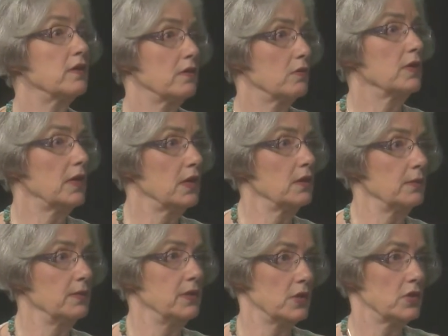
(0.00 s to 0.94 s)
the curriculum
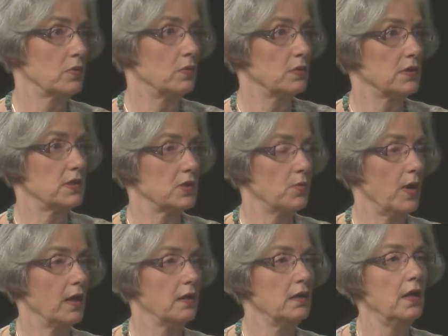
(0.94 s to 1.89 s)
in the schools as mm -hmm.
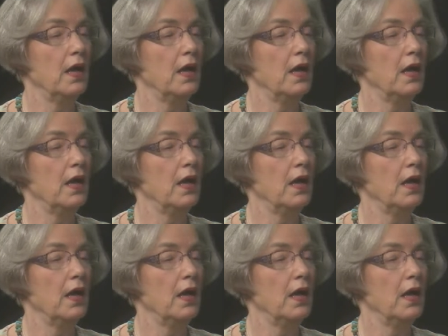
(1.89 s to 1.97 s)
well.